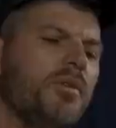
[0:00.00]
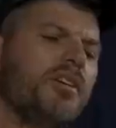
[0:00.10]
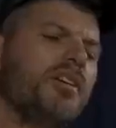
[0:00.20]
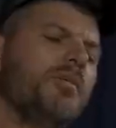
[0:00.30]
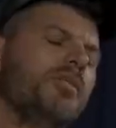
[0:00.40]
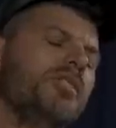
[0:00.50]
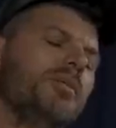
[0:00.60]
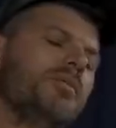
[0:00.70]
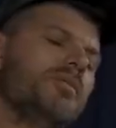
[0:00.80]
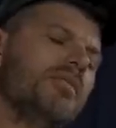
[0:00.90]
or a couple
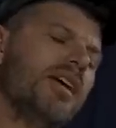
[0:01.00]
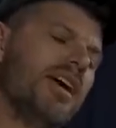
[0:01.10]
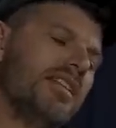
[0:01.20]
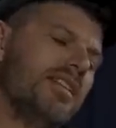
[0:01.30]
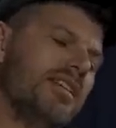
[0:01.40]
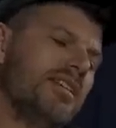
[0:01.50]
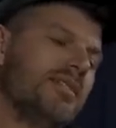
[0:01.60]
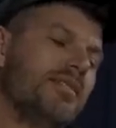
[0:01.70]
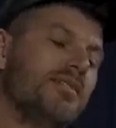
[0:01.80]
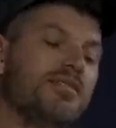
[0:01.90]
clips at
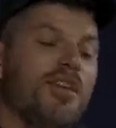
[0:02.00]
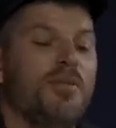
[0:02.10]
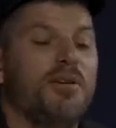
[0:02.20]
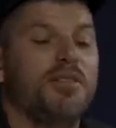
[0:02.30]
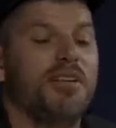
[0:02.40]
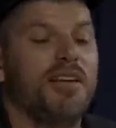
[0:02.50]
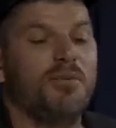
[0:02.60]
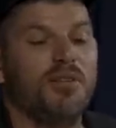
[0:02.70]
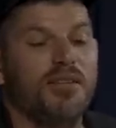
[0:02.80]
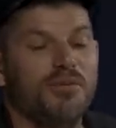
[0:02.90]
the skate park that I
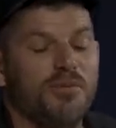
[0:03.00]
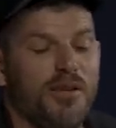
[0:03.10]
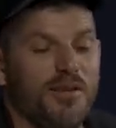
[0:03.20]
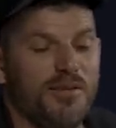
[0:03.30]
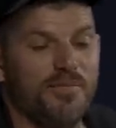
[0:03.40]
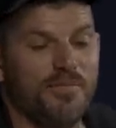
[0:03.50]
would like spend